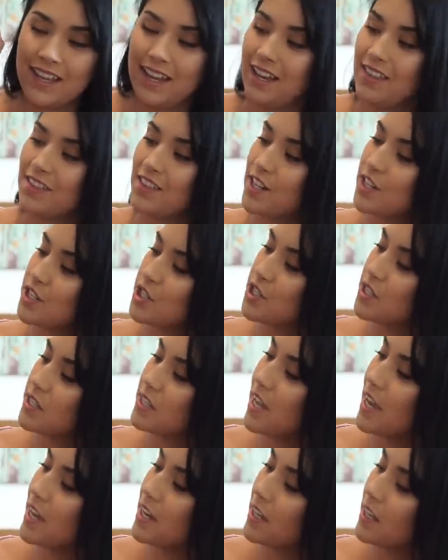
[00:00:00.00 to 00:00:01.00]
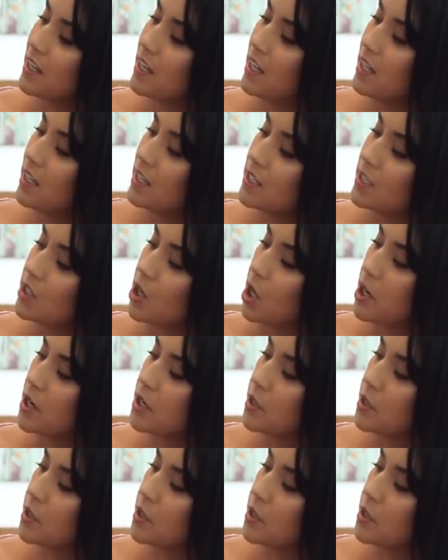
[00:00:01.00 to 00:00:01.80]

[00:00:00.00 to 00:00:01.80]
And they're just like a dark